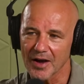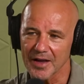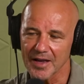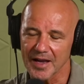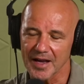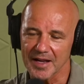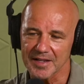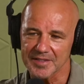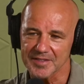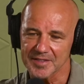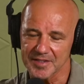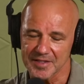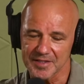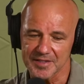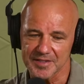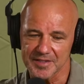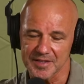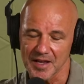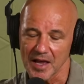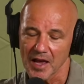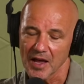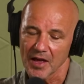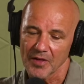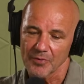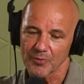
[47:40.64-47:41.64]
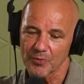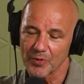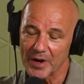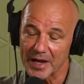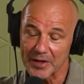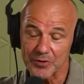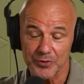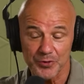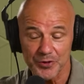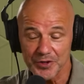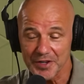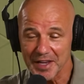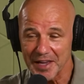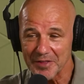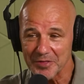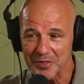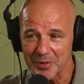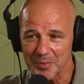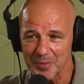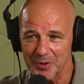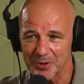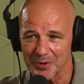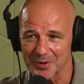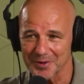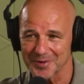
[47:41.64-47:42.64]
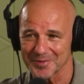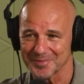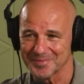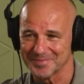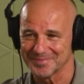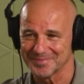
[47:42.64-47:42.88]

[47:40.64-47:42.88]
I asked this. Where do you get the book?